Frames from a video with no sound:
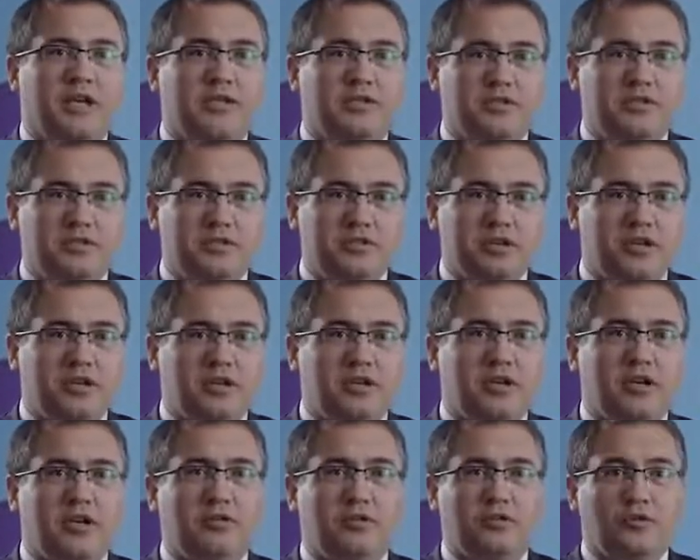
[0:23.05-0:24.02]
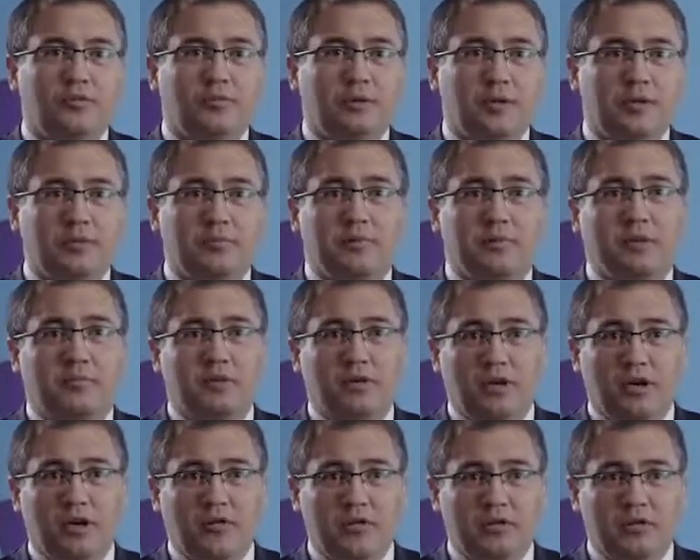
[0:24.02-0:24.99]
agencies under control by the
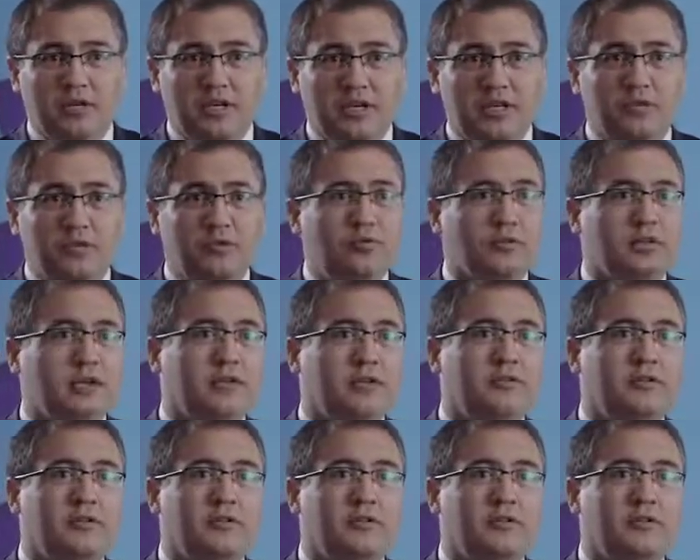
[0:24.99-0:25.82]
public oversight. You will have a